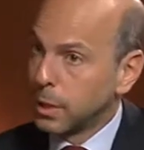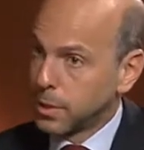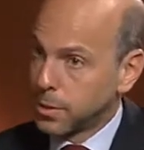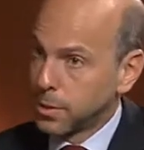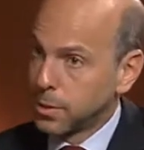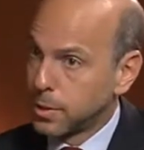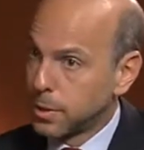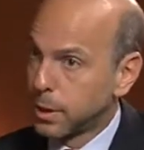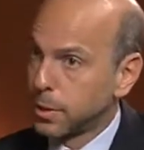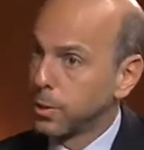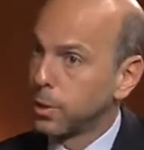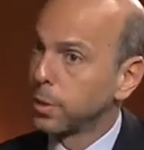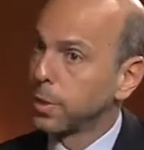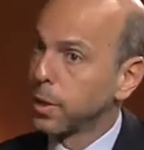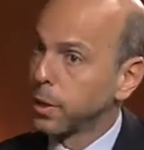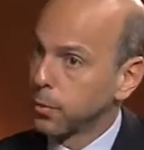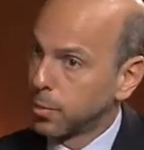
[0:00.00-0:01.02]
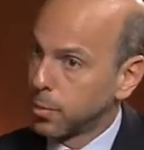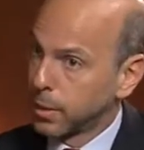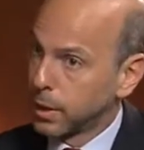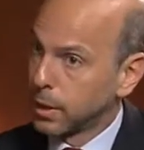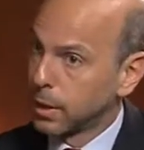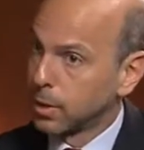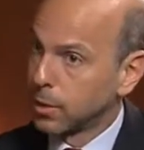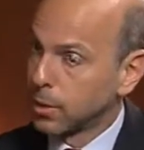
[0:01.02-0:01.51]
As you say, you don't have a
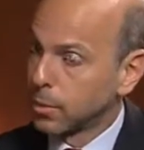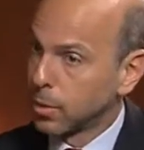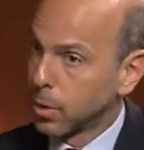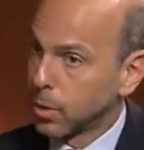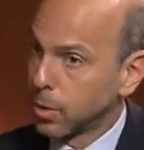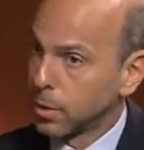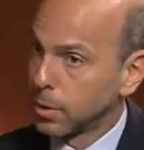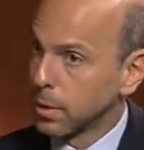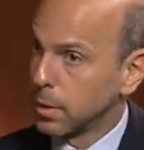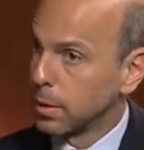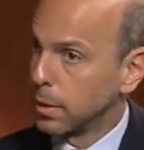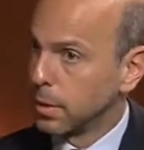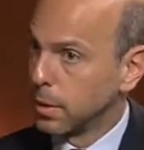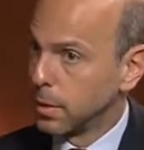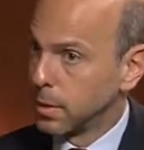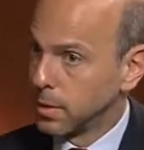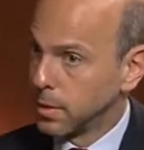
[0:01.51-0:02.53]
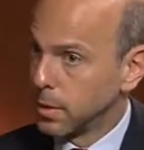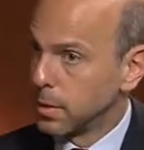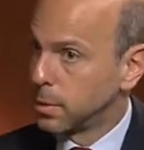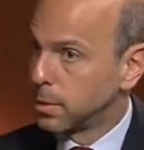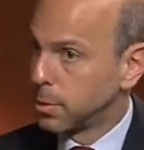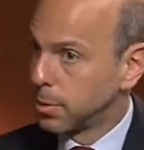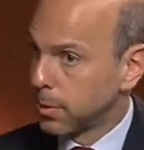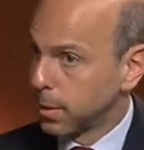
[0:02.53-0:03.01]
political role
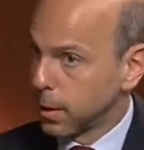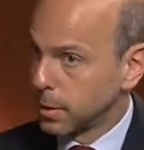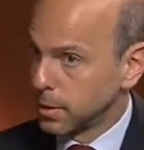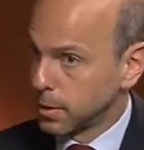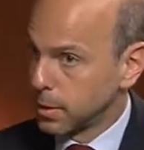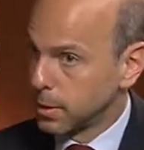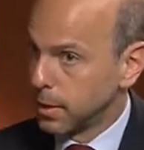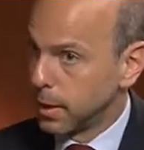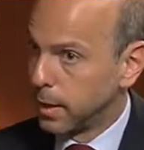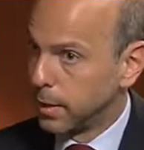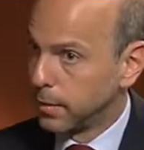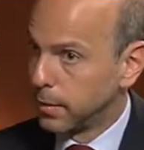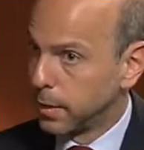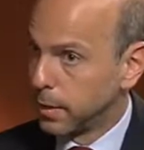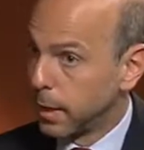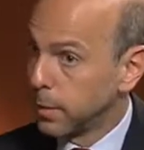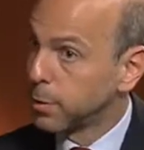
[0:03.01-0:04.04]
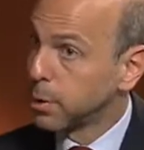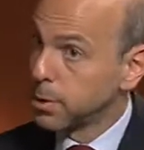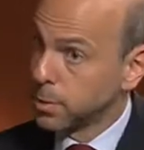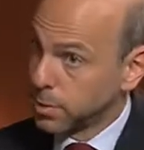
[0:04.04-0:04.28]
since 2011.